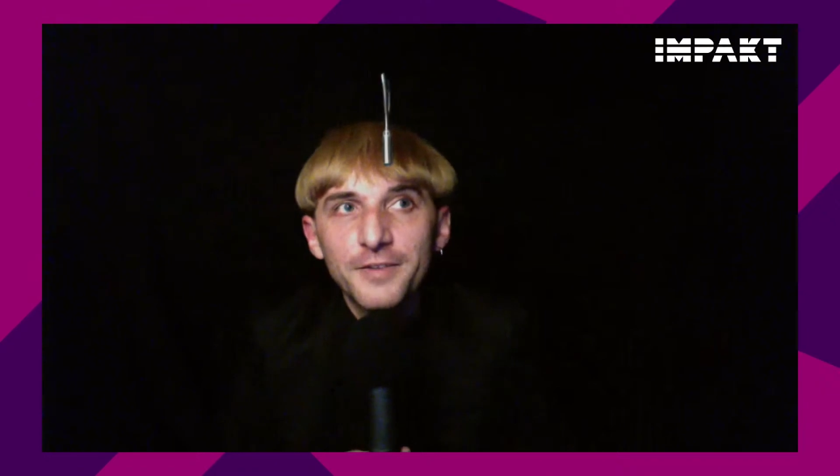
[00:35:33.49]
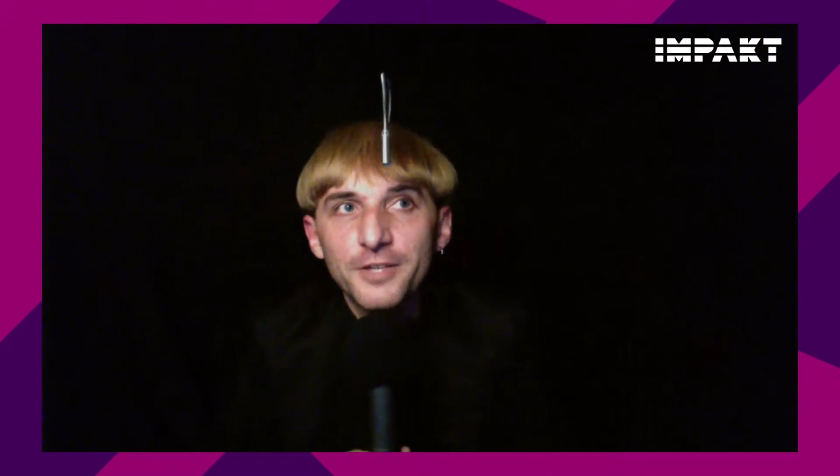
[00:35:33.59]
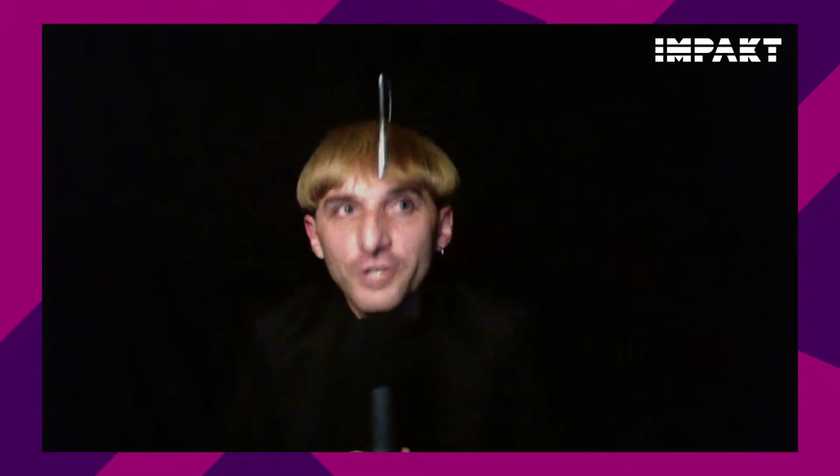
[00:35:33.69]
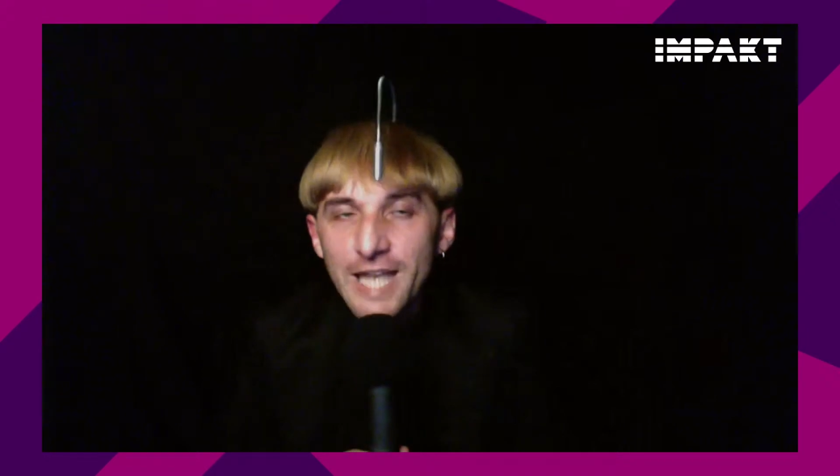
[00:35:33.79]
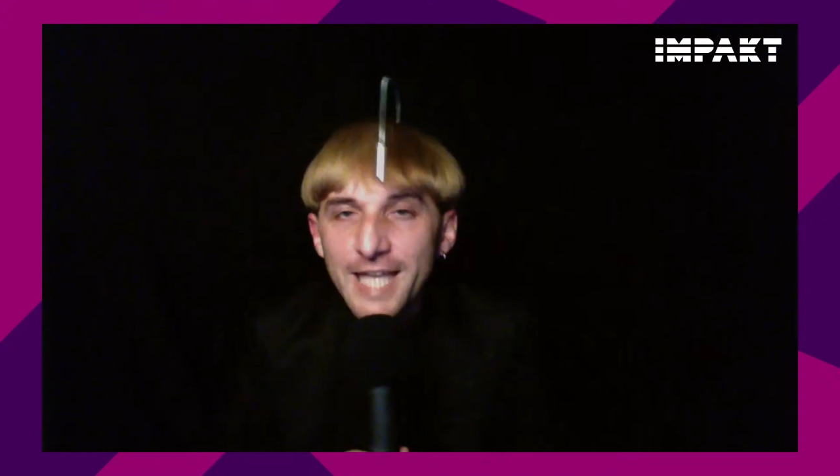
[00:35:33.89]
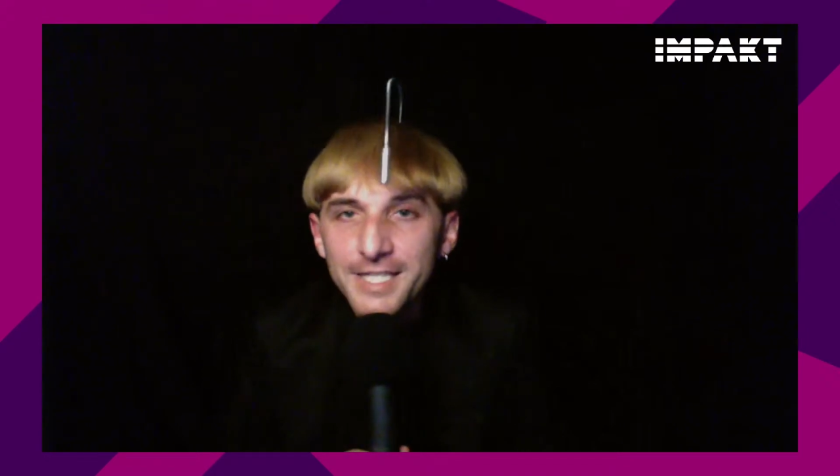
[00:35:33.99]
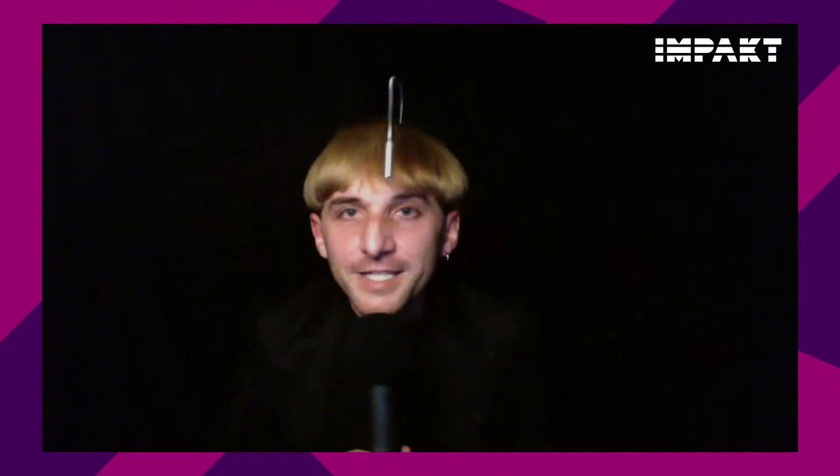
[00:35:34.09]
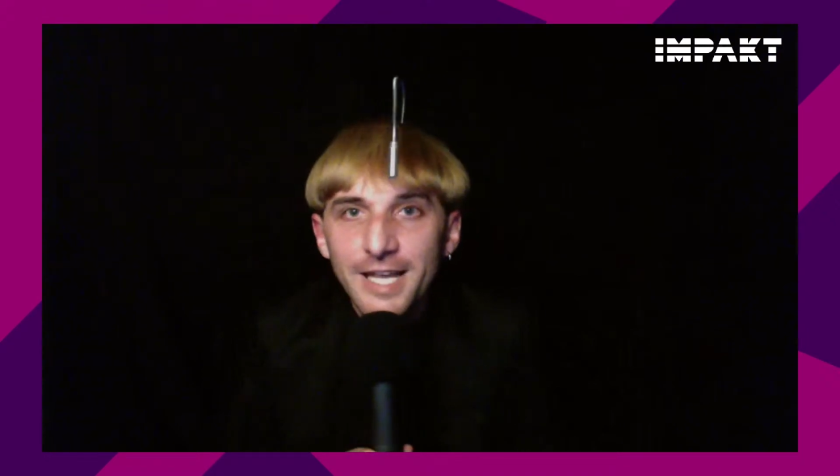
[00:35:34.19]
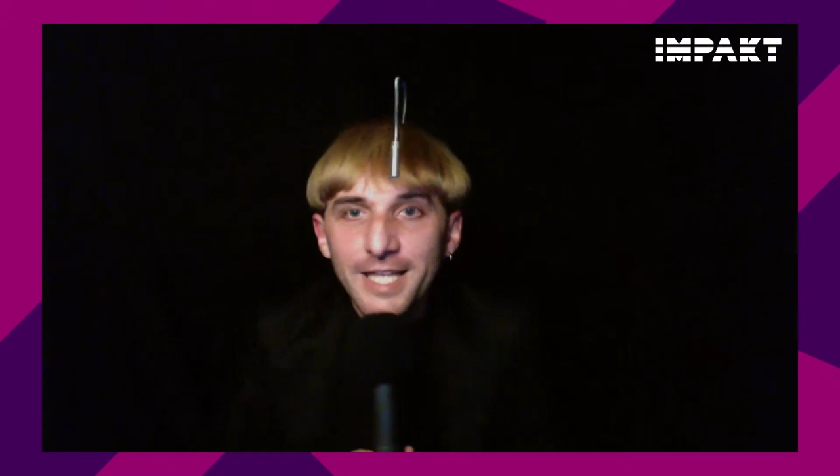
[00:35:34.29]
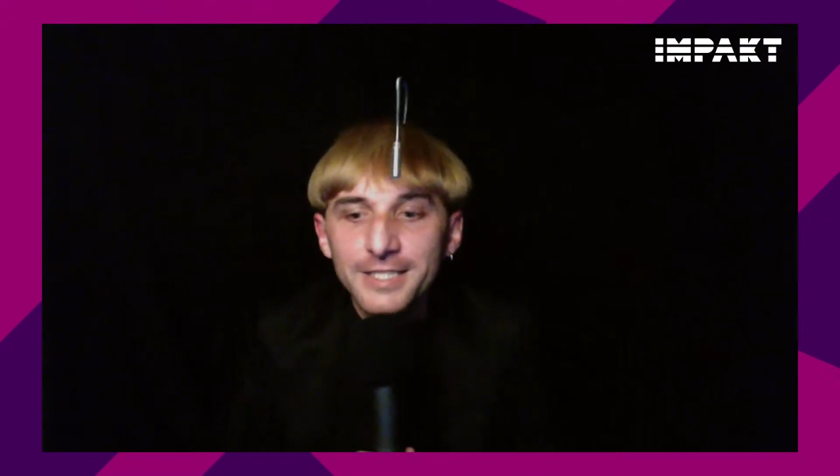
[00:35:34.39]
there's less
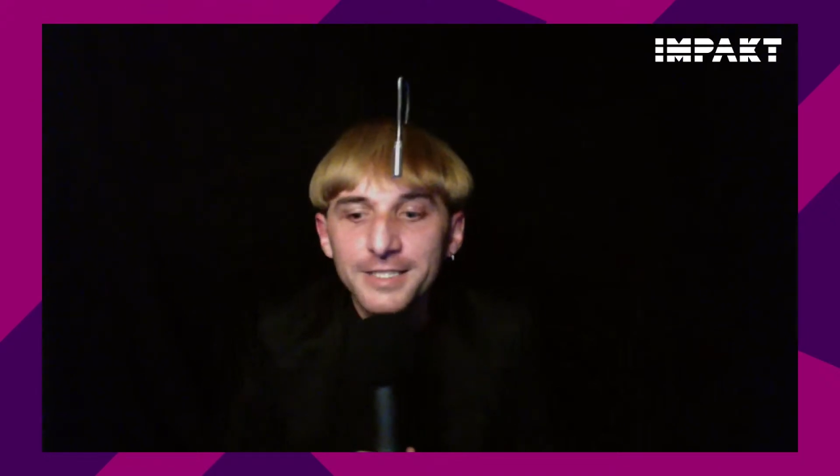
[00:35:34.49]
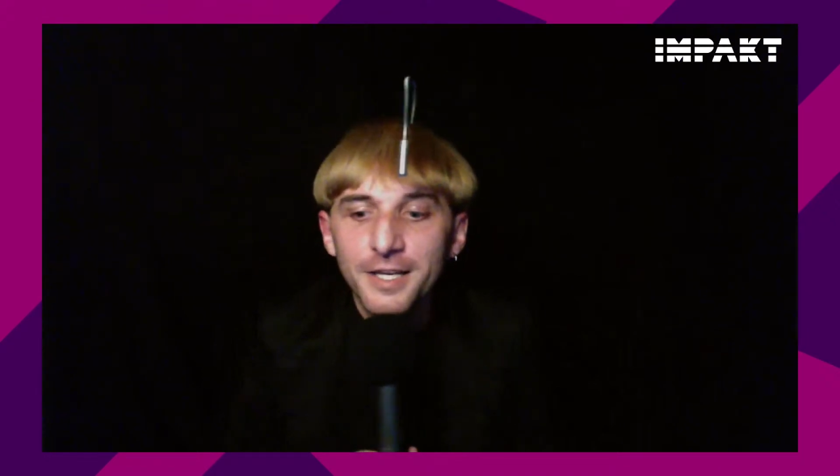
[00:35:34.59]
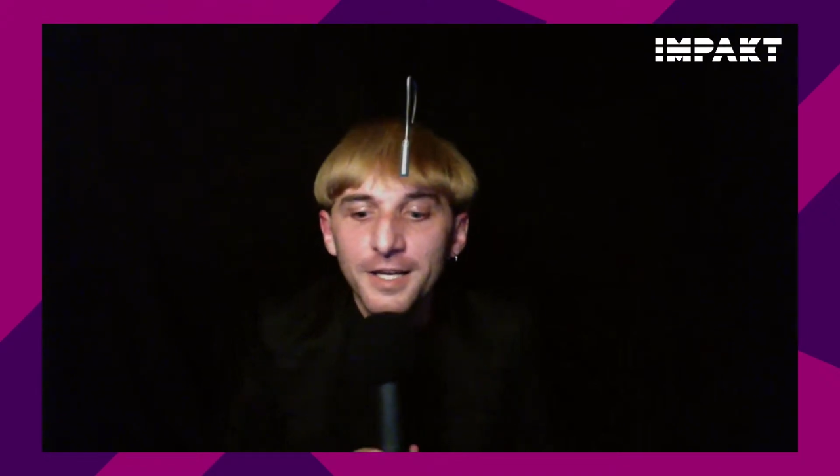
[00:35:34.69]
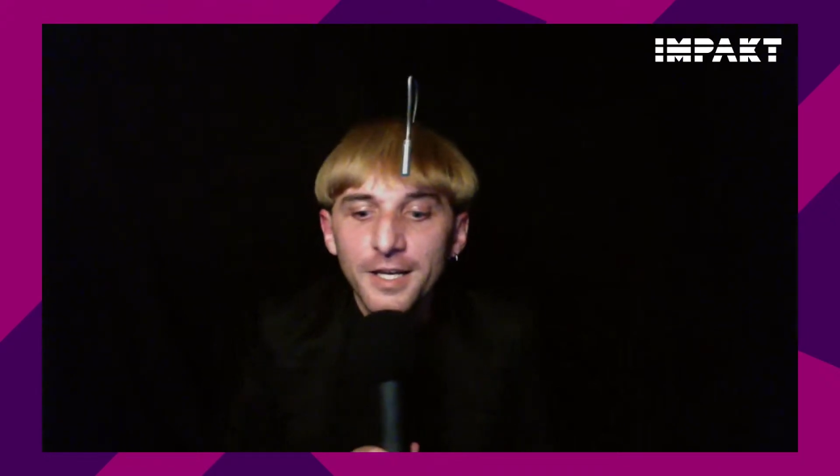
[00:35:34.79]
and less.